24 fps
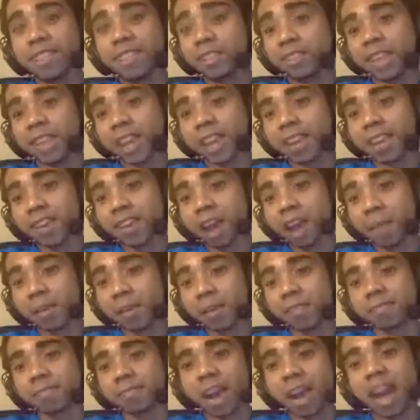it's just, yeah.
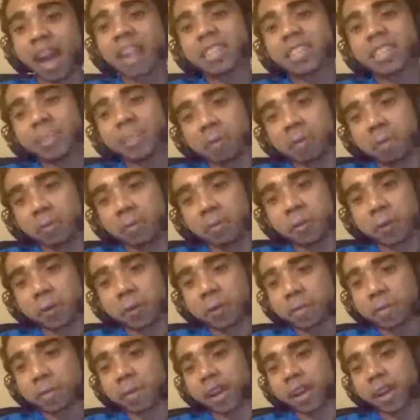I mean, I see why people
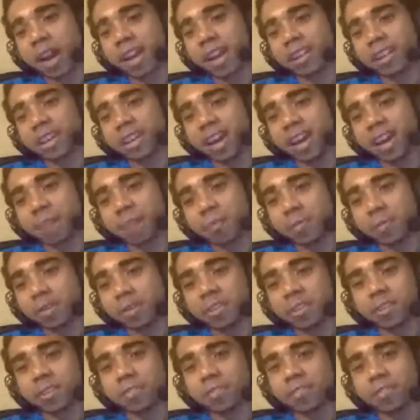do it, but I can't
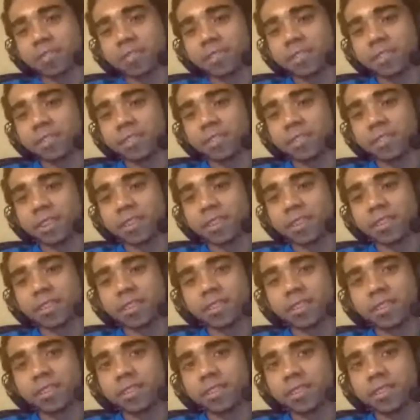bring myself to do that.